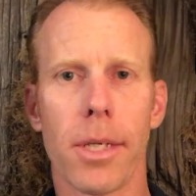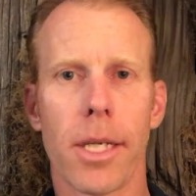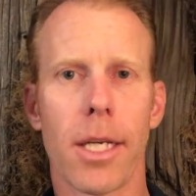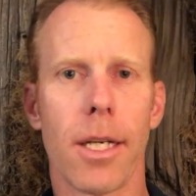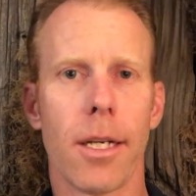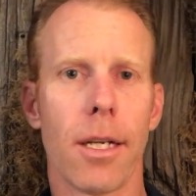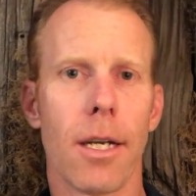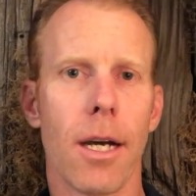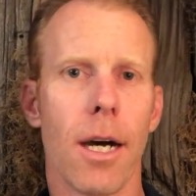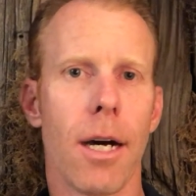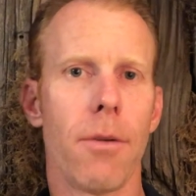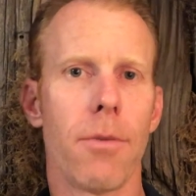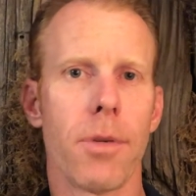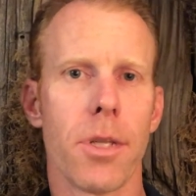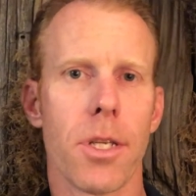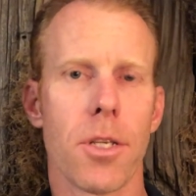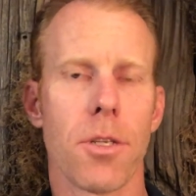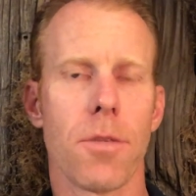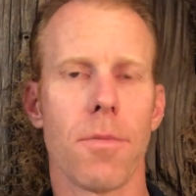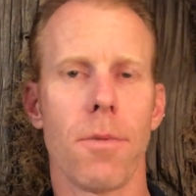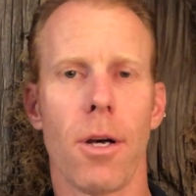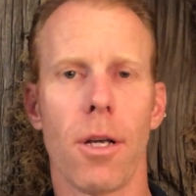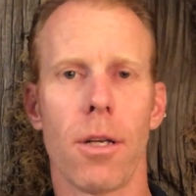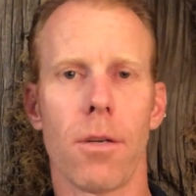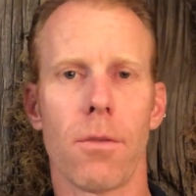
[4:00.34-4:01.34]
could have gone with a
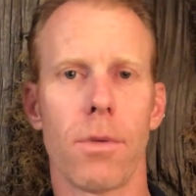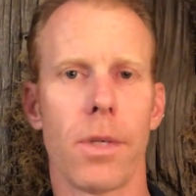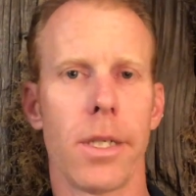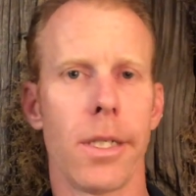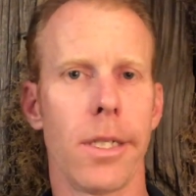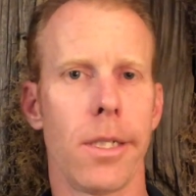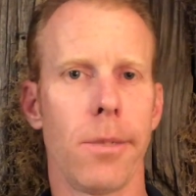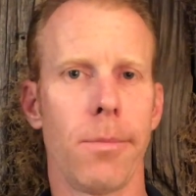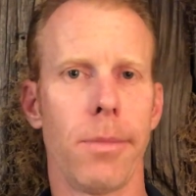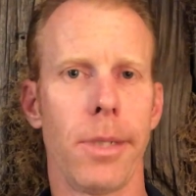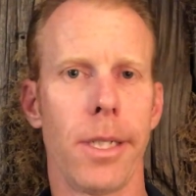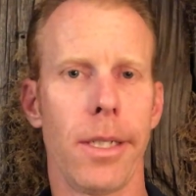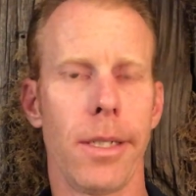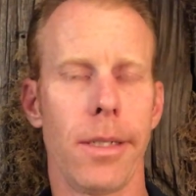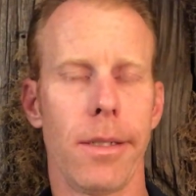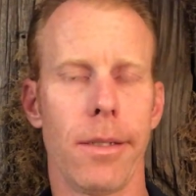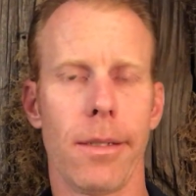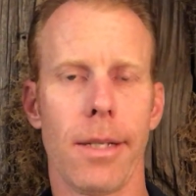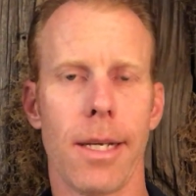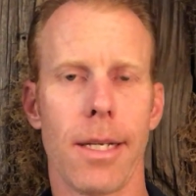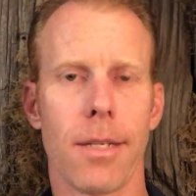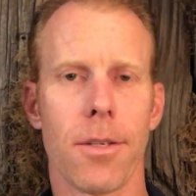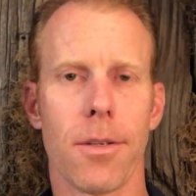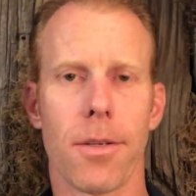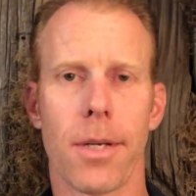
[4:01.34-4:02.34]
smaller reel, but
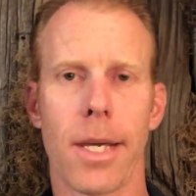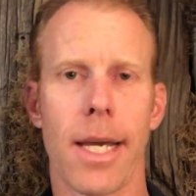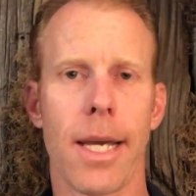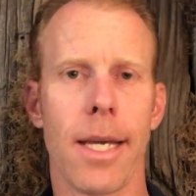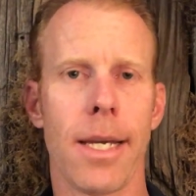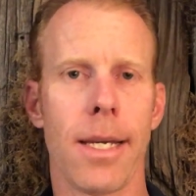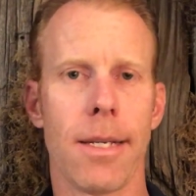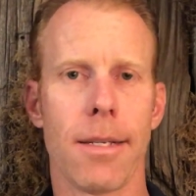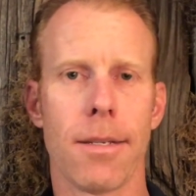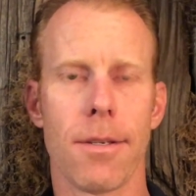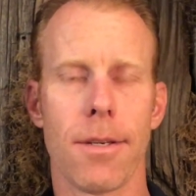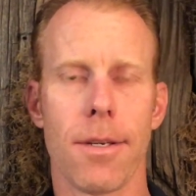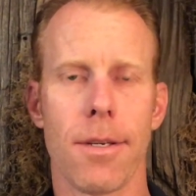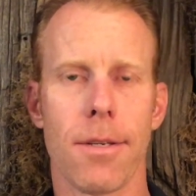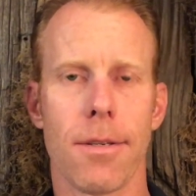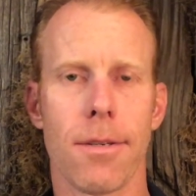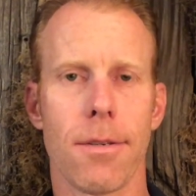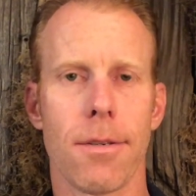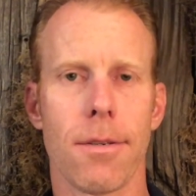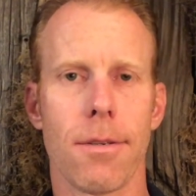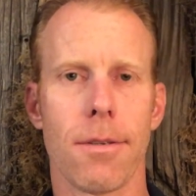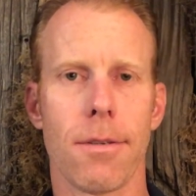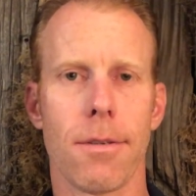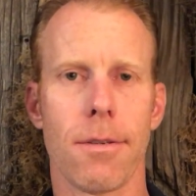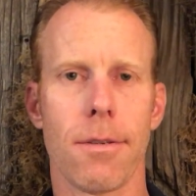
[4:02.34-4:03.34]
that's okay.
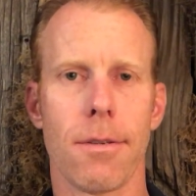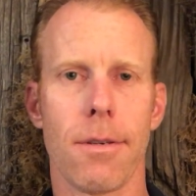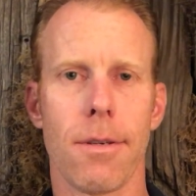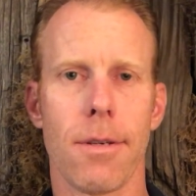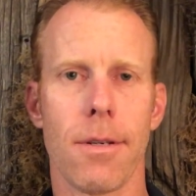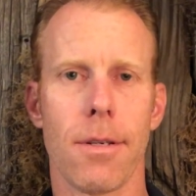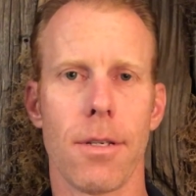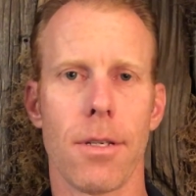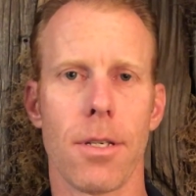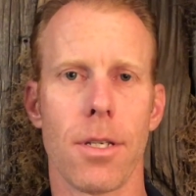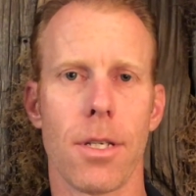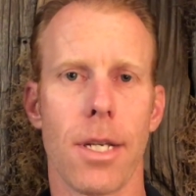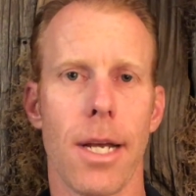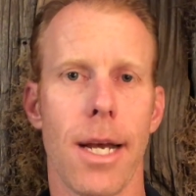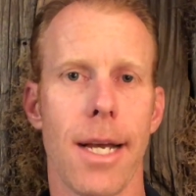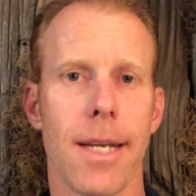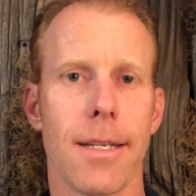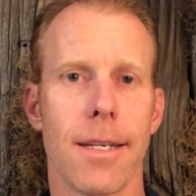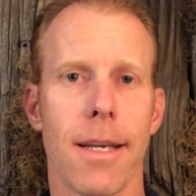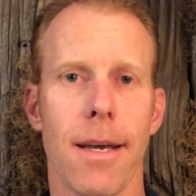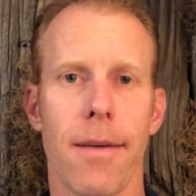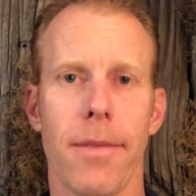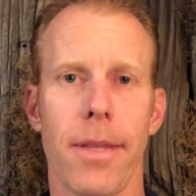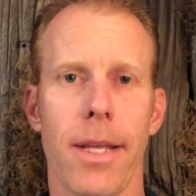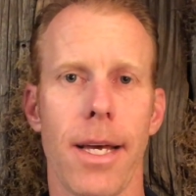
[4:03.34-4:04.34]
It's
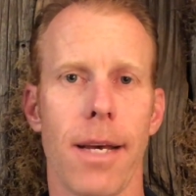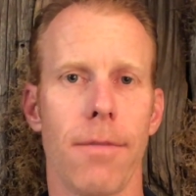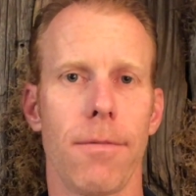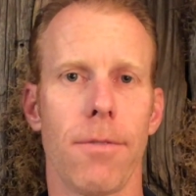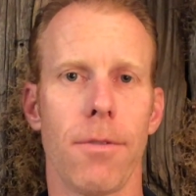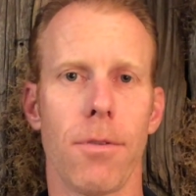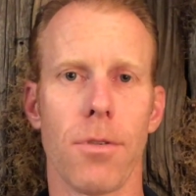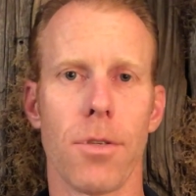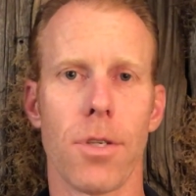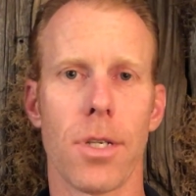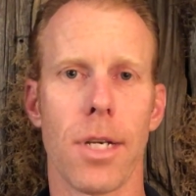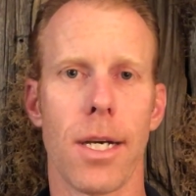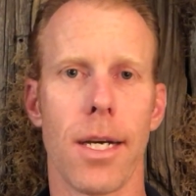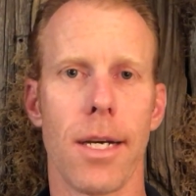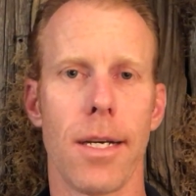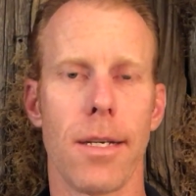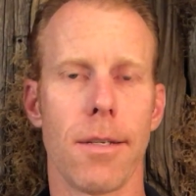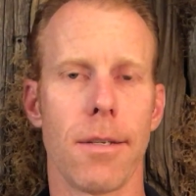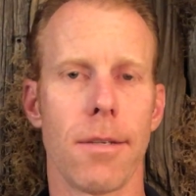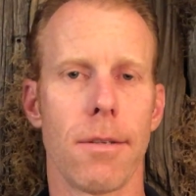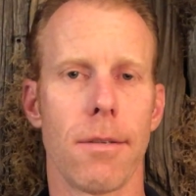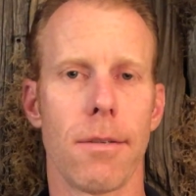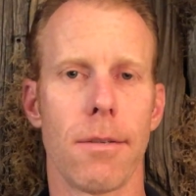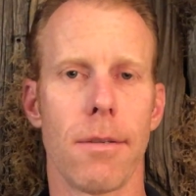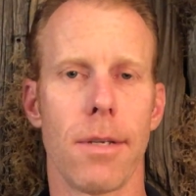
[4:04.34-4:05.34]
nice having that full
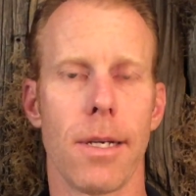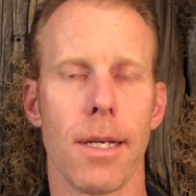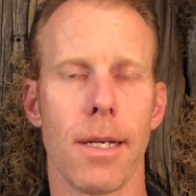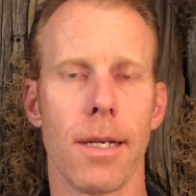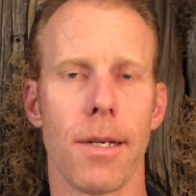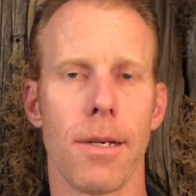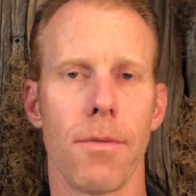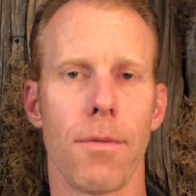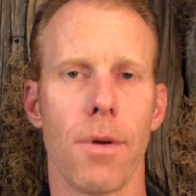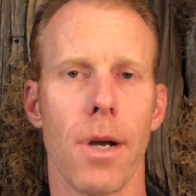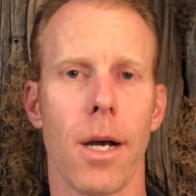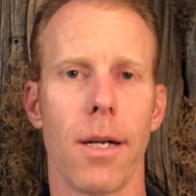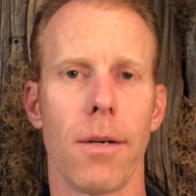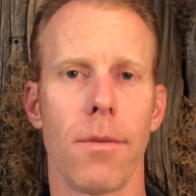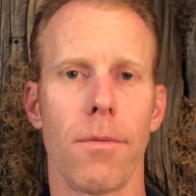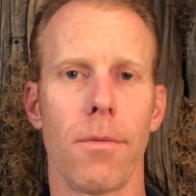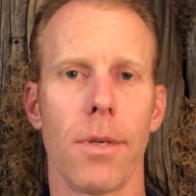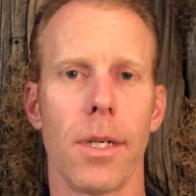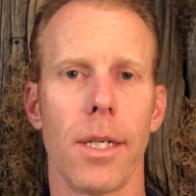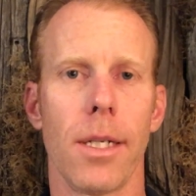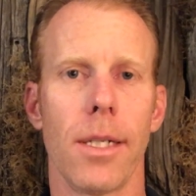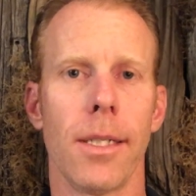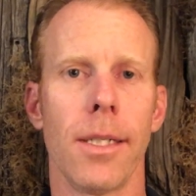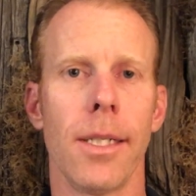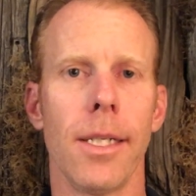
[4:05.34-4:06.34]
size rod and
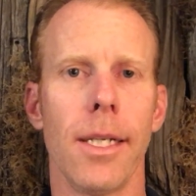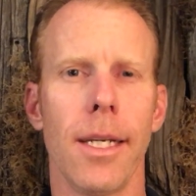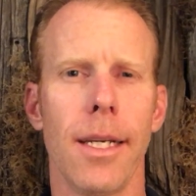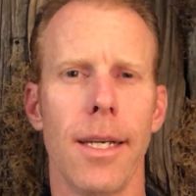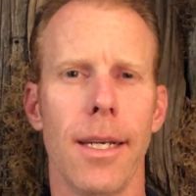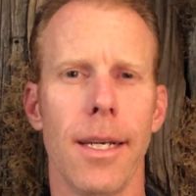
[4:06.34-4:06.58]
reel.